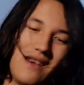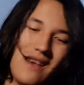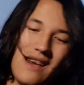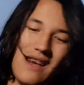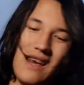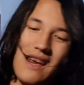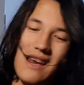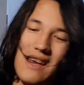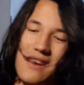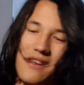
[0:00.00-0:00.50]

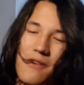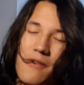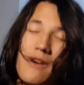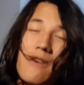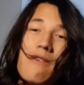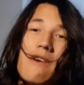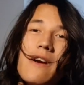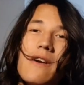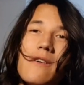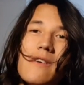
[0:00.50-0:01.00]
and a great
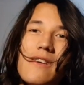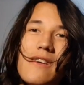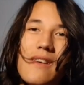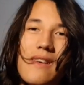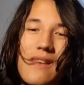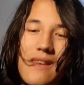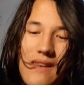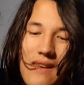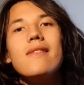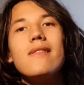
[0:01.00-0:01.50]
record.
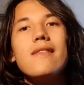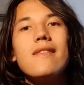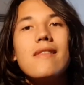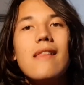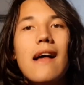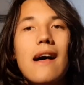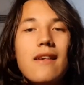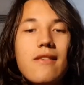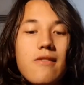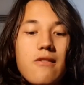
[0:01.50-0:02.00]
And these
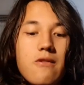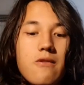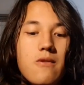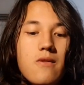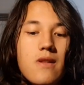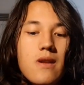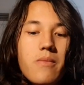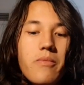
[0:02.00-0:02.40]
last two that